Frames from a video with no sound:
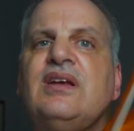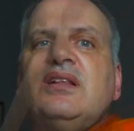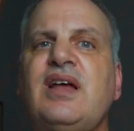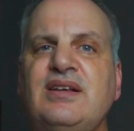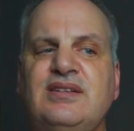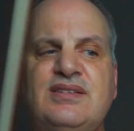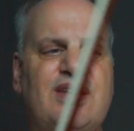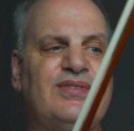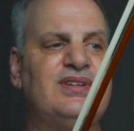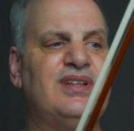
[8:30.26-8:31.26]
Line
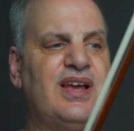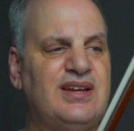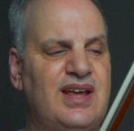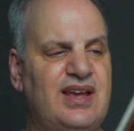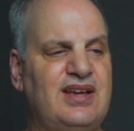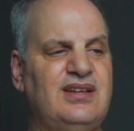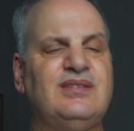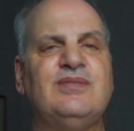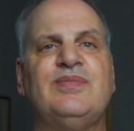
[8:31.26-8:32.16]
7, line 8,